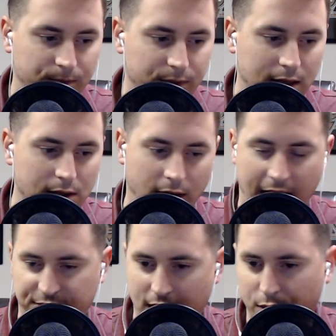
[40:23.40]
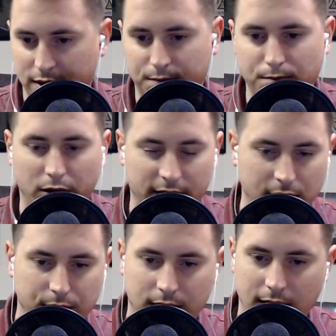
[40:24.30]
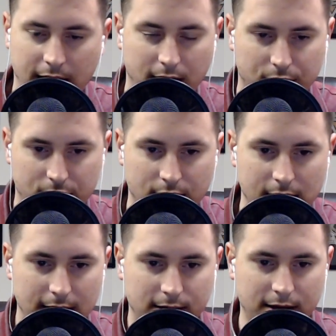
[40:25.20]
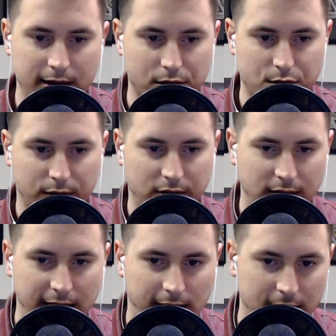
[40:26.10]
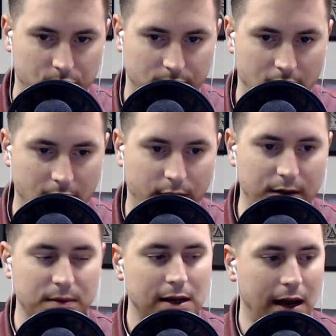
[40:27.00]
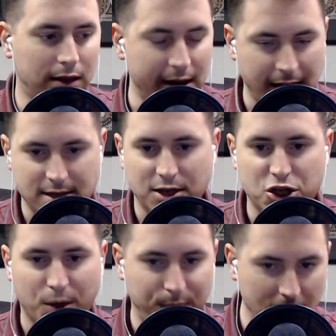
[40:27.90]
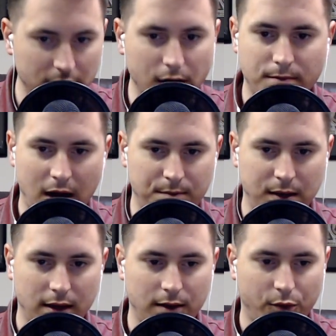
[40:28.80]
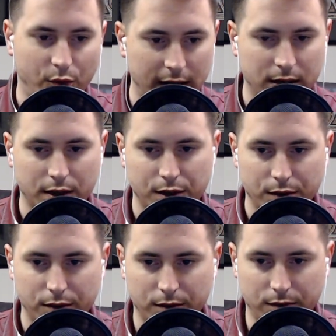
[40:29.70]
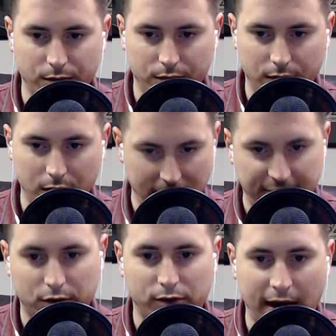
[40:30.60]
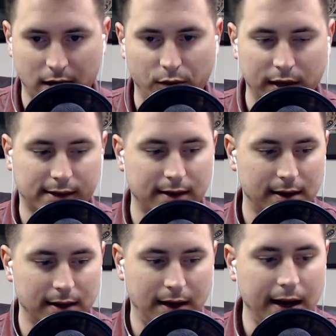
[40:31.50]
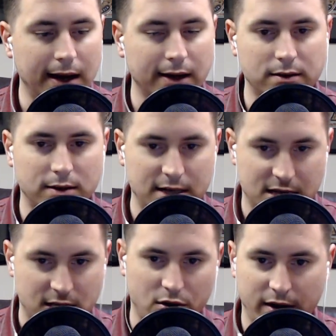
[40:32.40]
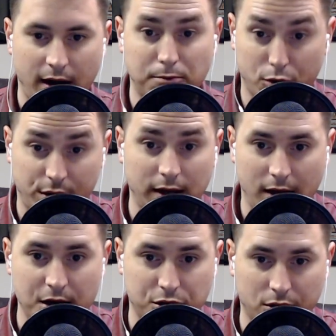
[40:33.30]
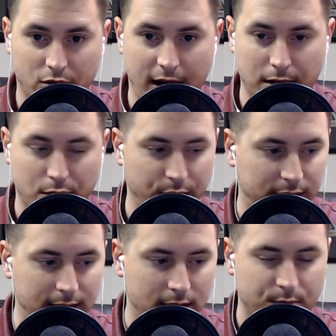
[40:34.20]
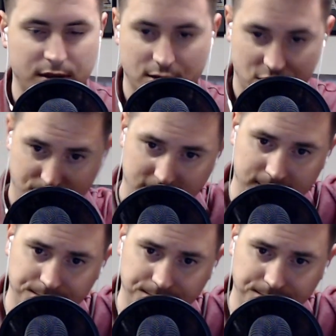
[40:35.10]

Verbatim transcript: you don't have that with Molyneux and, and other thinkers within the intellectual dark web. Like I said, Shapiro might be one who you would have to reckon with and disagree on more theological grounds with his position. But